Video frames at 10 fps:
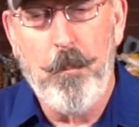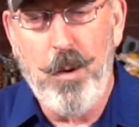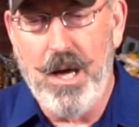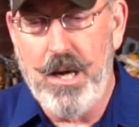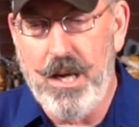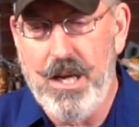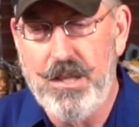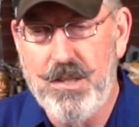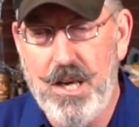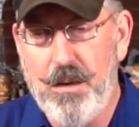But he
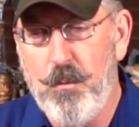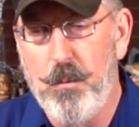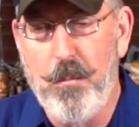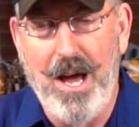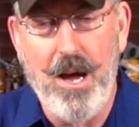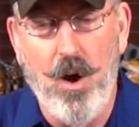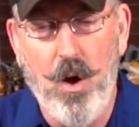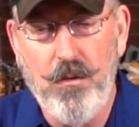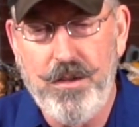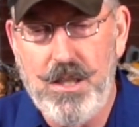said he would buy
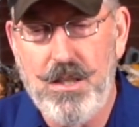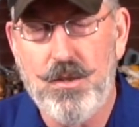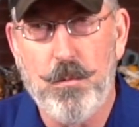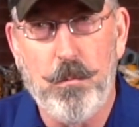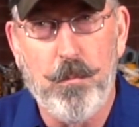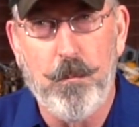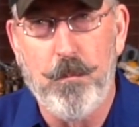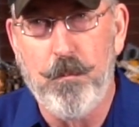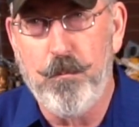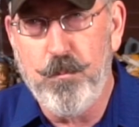all these
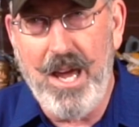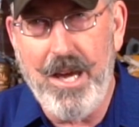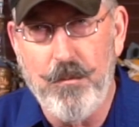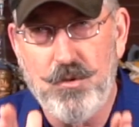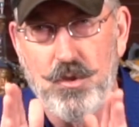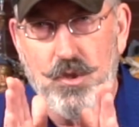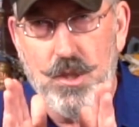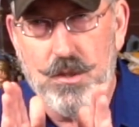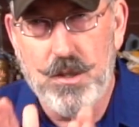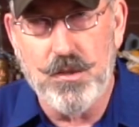games
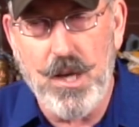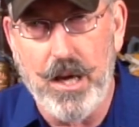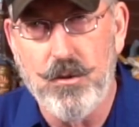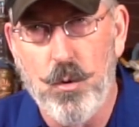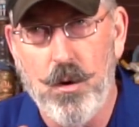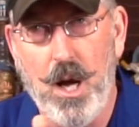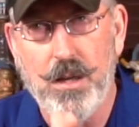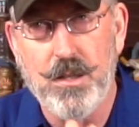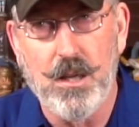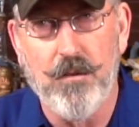just designed toward
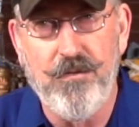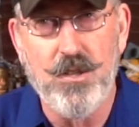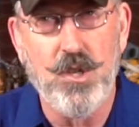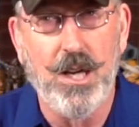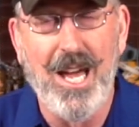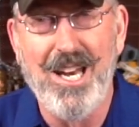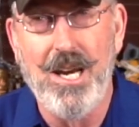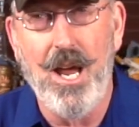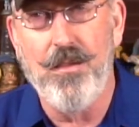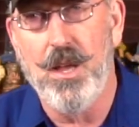hunting or fishing,
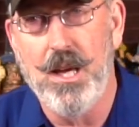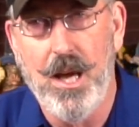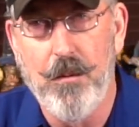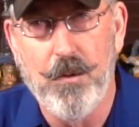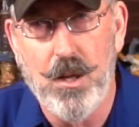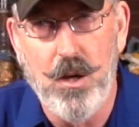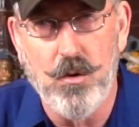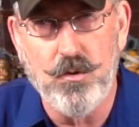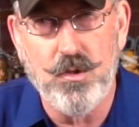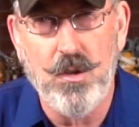and nothing came
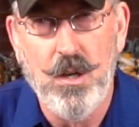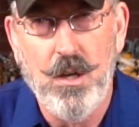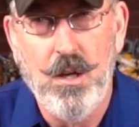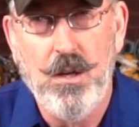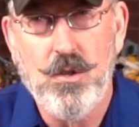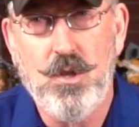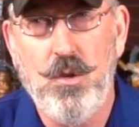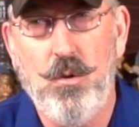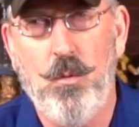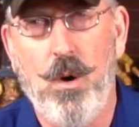close
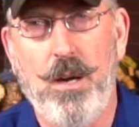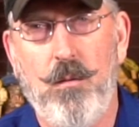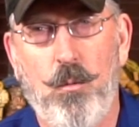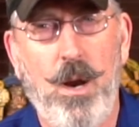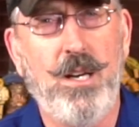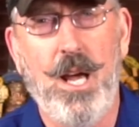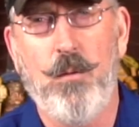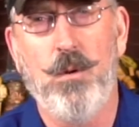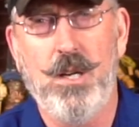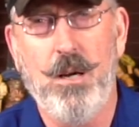to what Red
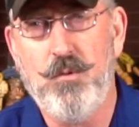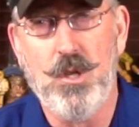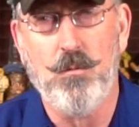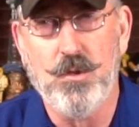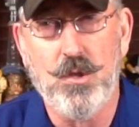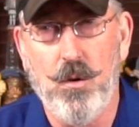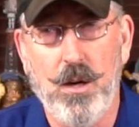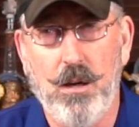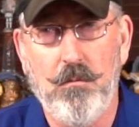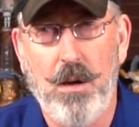Dead Redemption was
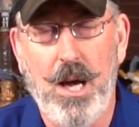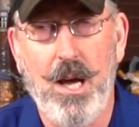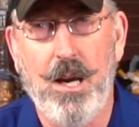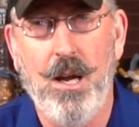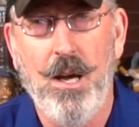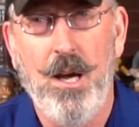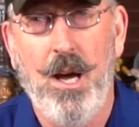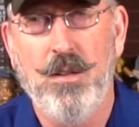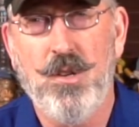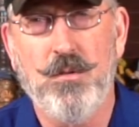doing. And
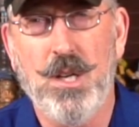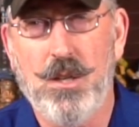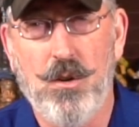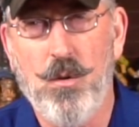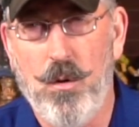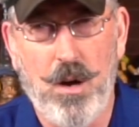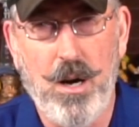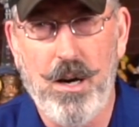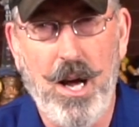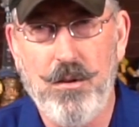so I was like, you're going
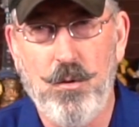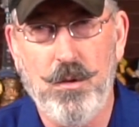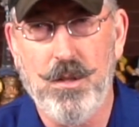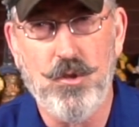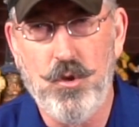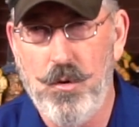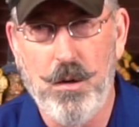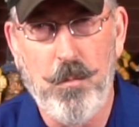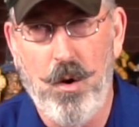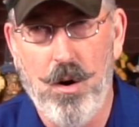on and not doing the
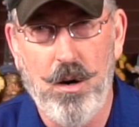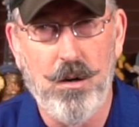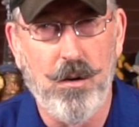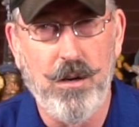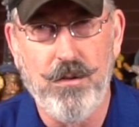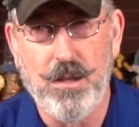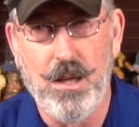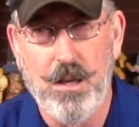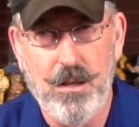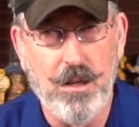shooting part or even
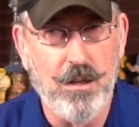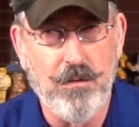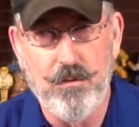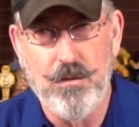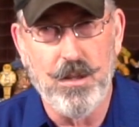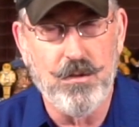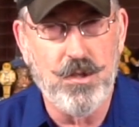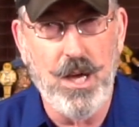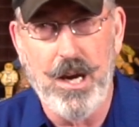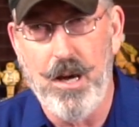the
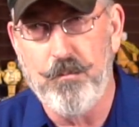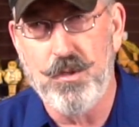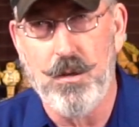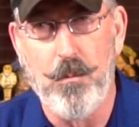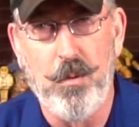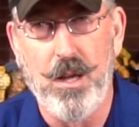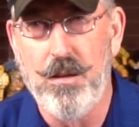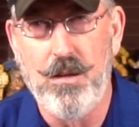setups and the play.